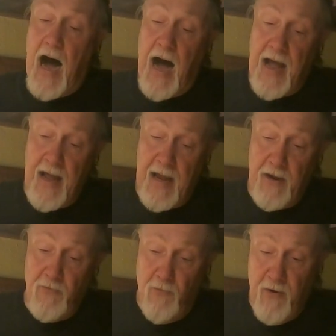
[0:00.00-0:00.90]

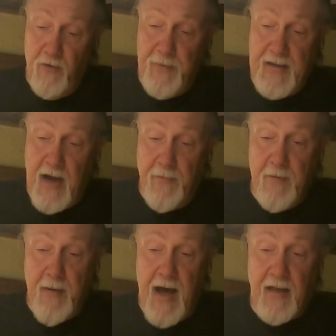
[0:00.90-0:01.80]
I will be
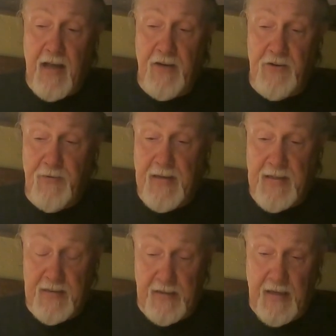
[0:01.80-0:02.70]
coming back and
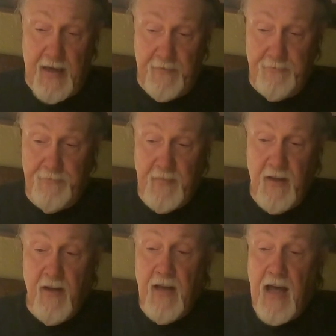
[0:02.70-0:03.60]
doing this again
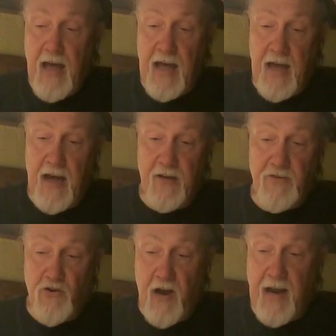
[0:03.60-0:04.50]
and
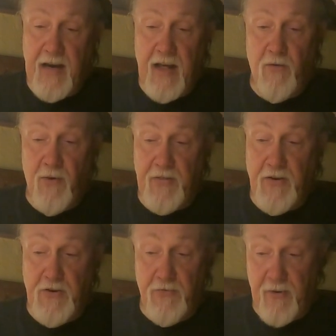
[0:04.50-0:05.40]
trying it with a
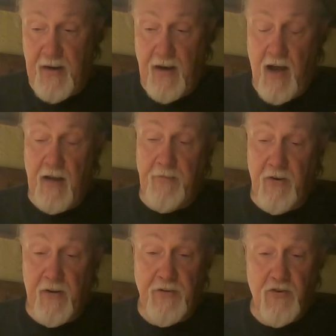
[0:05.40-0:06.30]
new rennet. I'm
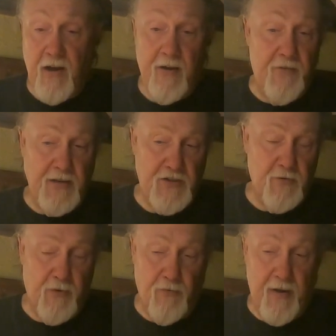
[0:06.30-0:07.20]
going to try a
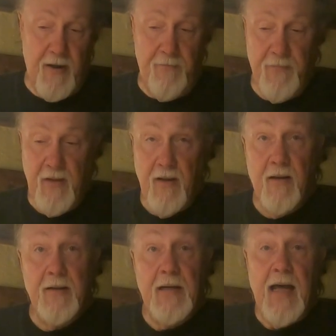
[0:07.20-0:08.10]
vegetable rennet,
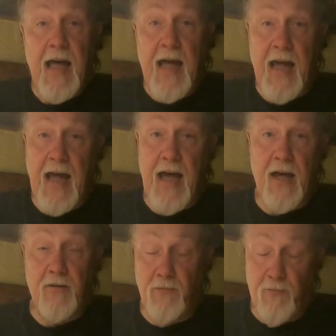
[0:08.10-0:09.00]

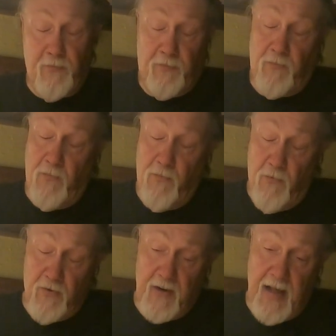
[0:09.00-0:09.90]
and
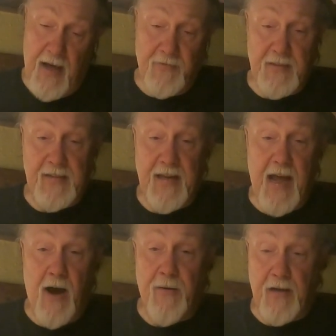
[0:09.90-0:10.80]
we're going to have to see
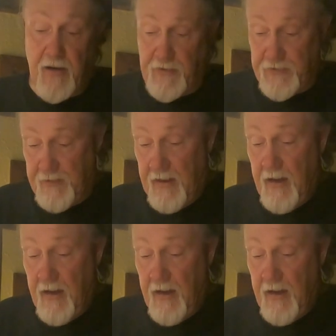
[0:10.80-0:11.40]
how it goes.